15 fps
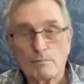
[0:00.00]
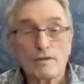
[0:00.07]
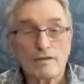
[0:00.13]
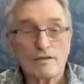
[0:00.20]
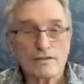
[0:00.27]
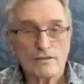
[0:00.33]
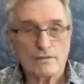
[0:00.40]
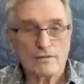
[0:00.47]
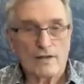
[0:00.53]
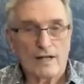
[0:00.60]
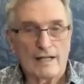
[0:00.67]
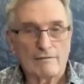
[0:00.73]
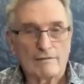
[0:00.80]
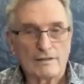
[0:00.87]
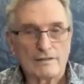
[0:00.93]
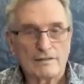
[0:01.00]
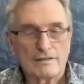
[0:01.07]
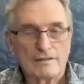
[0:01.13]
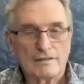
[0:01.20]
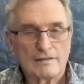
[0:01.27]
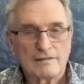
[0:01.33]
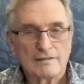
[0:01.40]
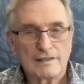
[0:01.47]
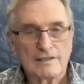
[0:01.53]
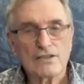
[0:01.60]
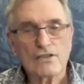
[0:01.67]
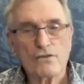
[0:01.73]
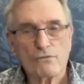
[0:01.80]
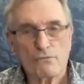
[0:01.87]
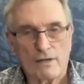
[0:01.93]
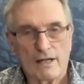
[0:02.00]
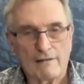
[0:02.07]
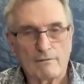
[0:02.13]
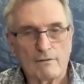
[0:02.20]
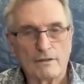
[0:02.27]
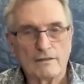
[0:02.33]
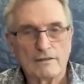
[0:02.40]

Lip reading: than survival. It's thrival.